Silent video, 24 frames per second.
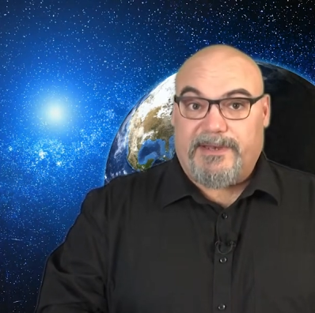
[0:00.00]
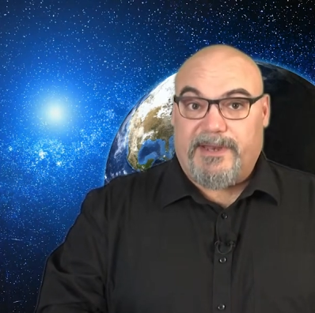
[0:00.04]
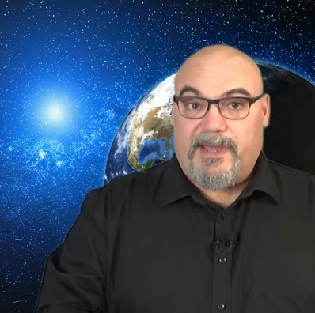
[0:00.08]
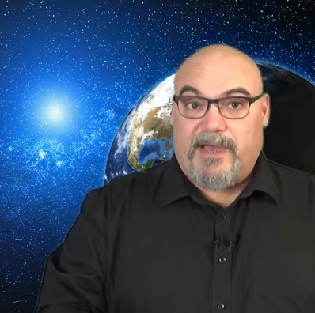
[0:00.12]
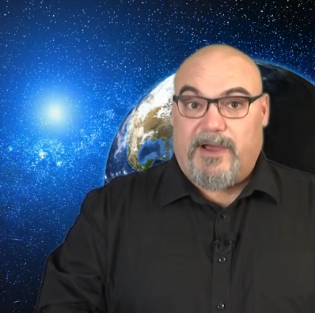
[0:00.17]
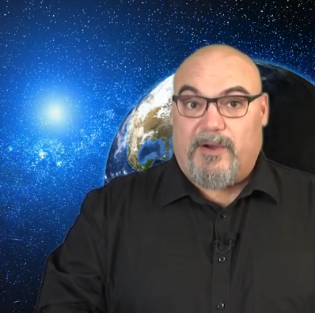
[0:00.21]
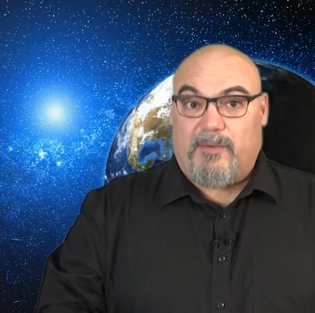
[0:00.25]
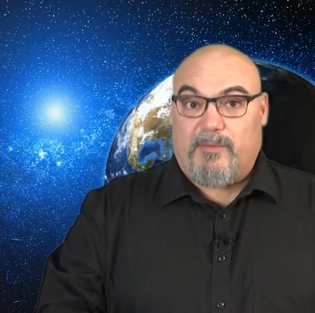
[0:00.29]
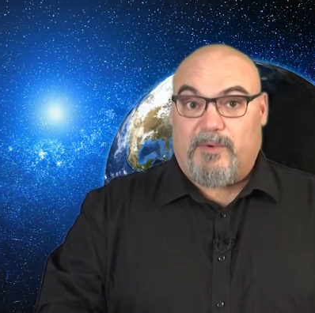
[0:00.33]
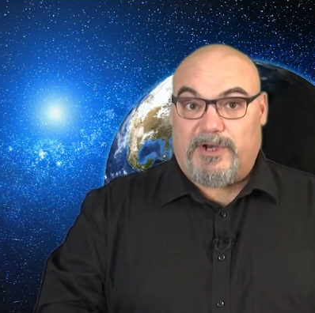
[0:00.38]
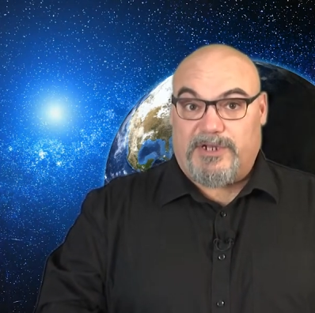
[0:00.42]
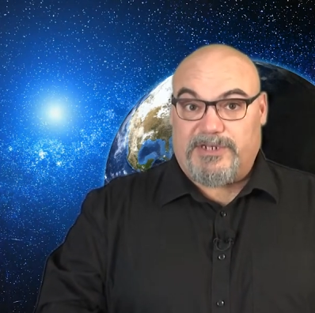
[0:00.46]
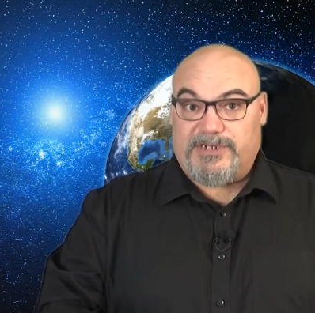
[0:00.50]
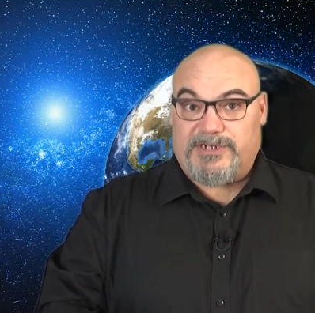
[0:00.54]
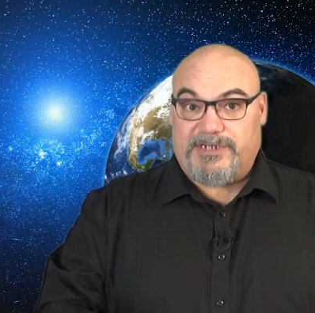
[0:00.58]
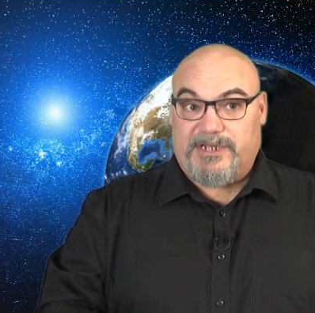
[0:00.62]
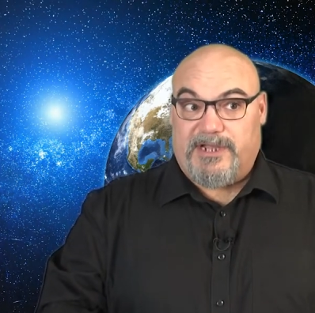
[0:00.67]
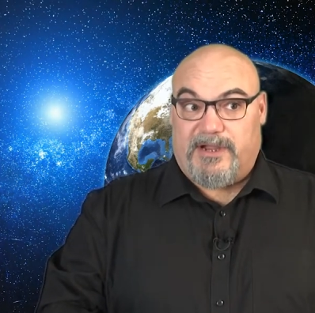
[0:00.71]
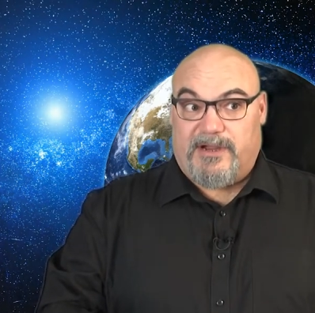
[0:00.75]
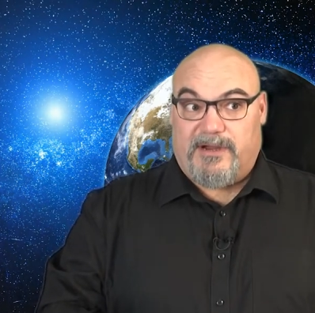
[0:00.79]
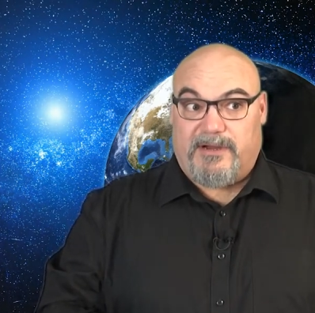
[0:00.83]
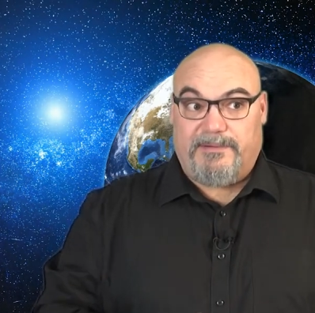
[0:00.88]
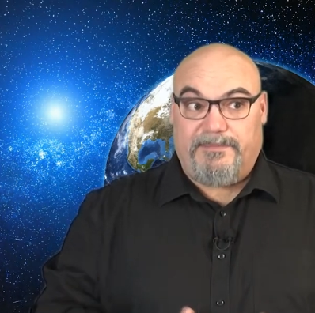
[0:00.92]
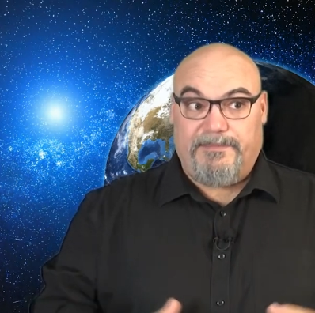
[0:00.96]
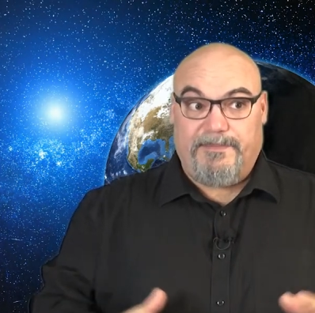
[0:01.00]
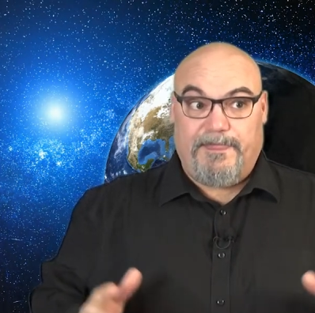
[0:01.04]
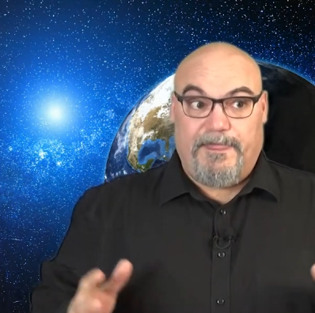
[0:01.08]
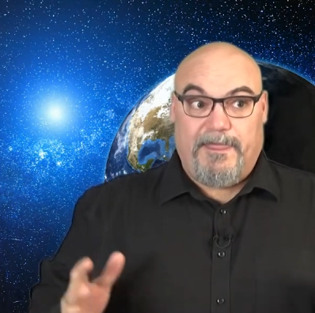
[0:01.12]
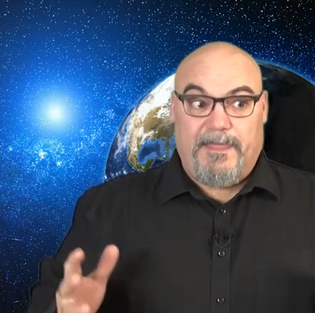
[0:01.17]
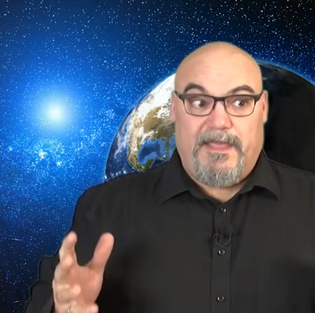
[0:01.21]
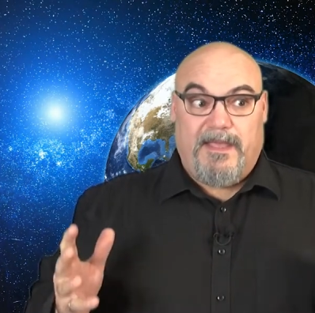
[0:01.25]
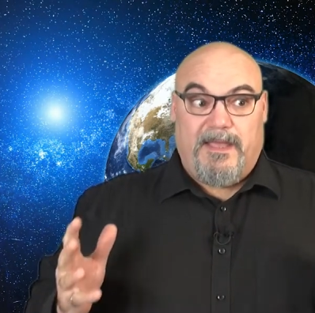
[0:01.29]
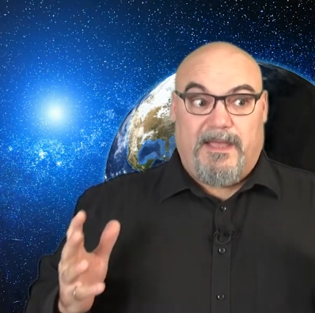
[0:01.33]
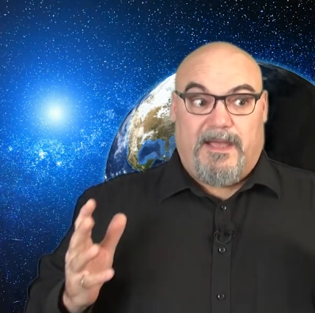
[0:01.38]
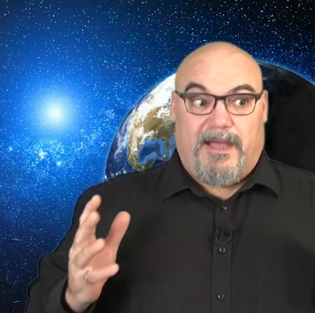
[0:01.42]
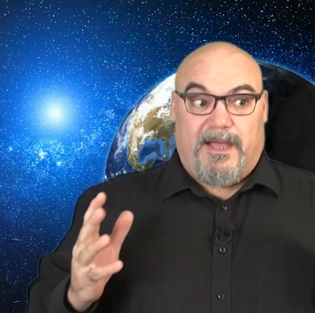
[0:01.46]
Now, I want to share
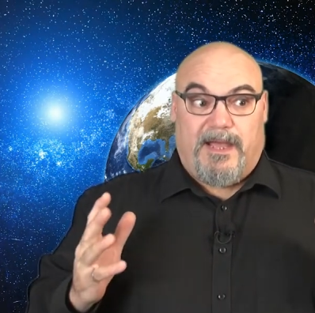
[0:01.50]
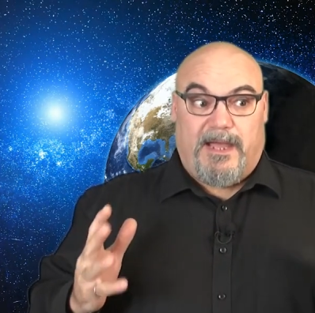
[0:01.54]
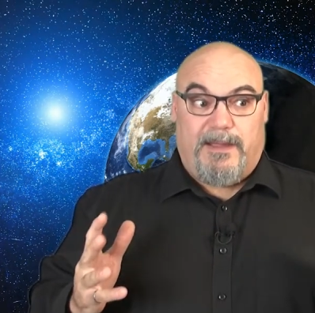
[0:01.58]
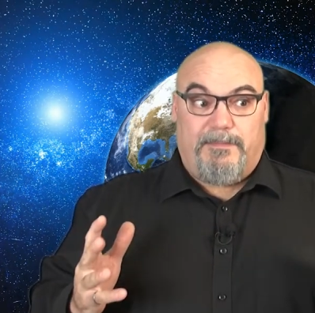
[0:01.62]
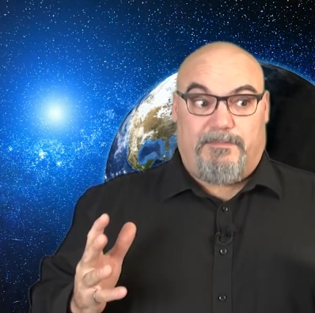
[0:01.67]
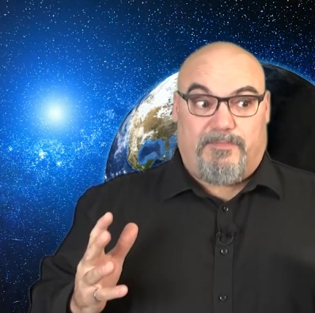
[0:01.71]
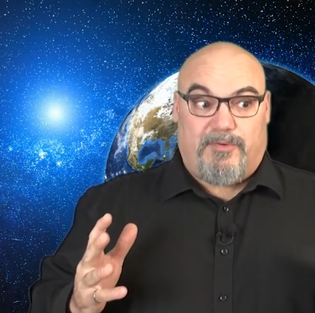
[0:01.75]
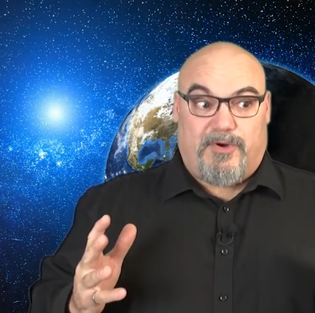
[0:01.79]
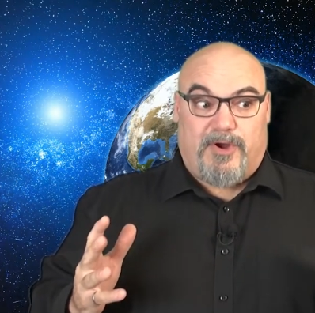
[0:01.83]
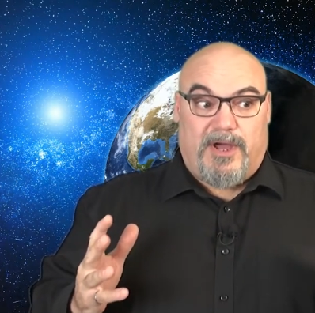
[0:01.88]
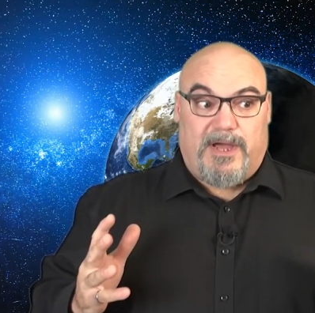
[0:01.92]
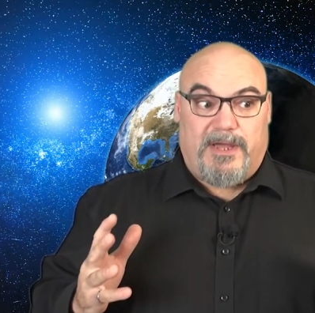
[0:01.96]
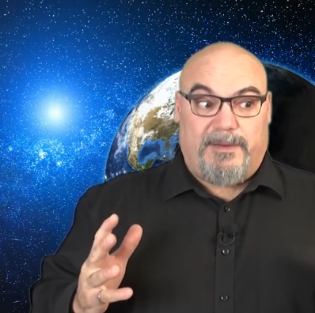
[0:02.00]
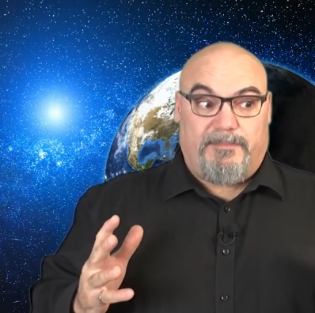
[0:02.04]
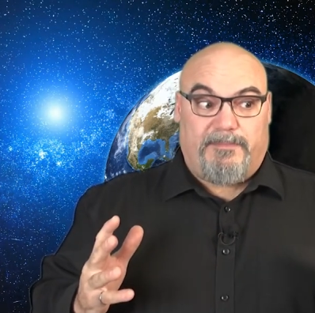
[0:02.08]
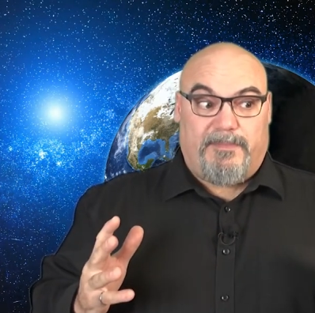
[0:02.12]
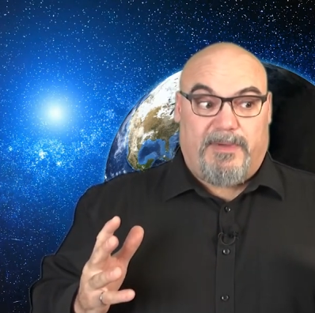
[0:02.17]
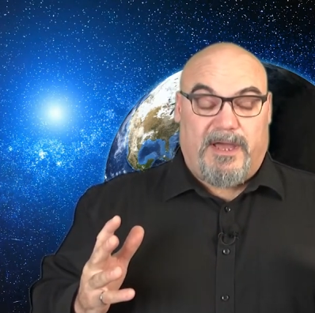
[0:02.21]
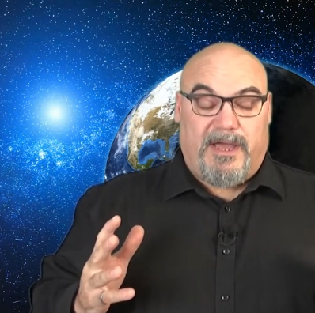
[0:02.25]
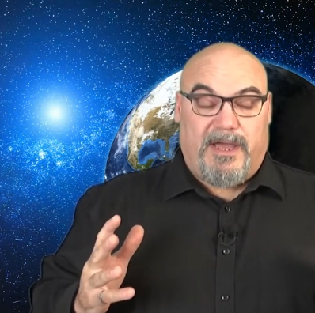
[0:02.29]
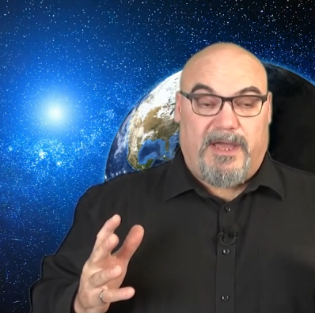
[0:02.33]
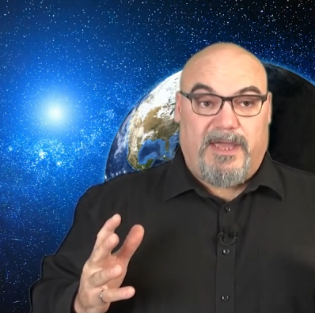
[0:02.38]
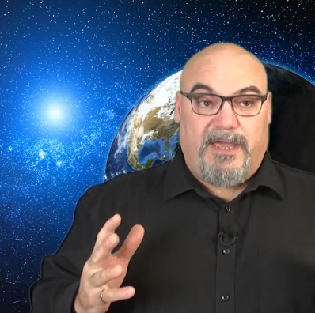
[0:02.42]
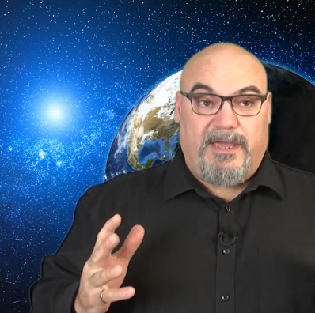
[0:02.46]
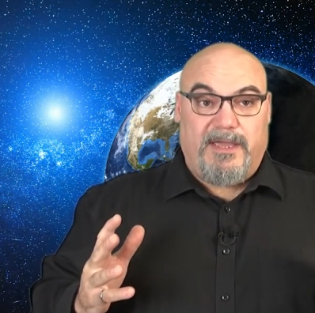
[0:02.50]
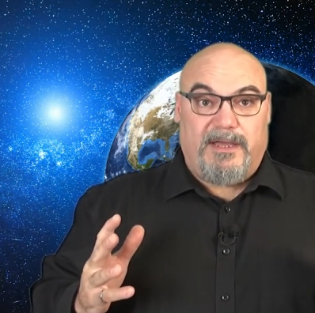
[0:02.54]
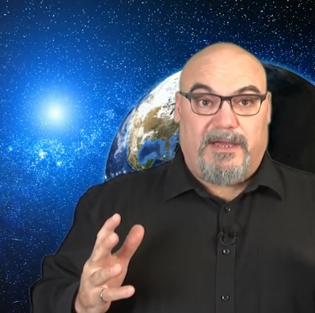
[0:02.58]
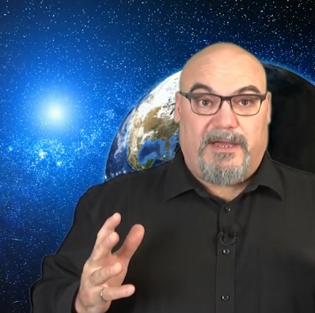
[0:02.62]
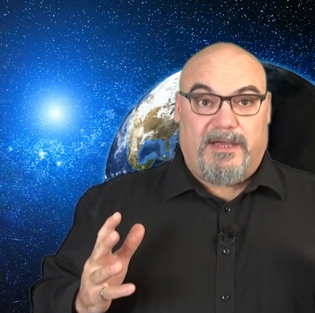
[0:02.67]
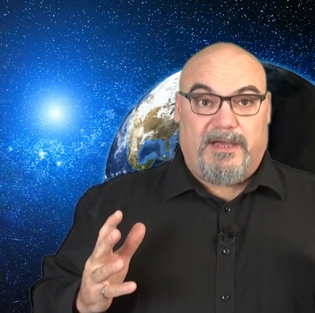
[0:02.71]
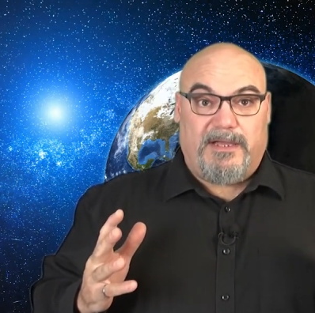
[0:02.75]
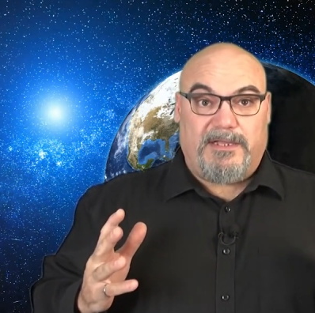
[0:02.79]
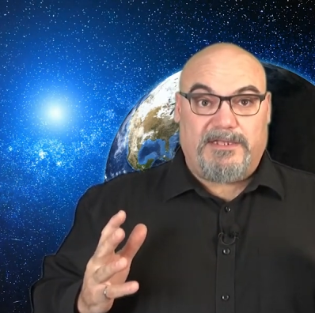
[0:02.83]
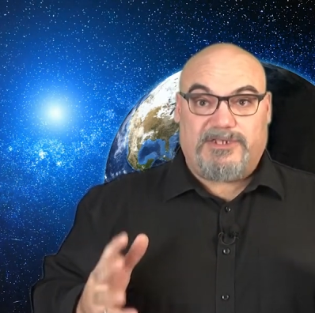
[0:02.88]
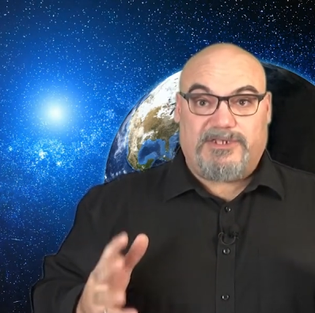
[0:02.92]
I brought my uh,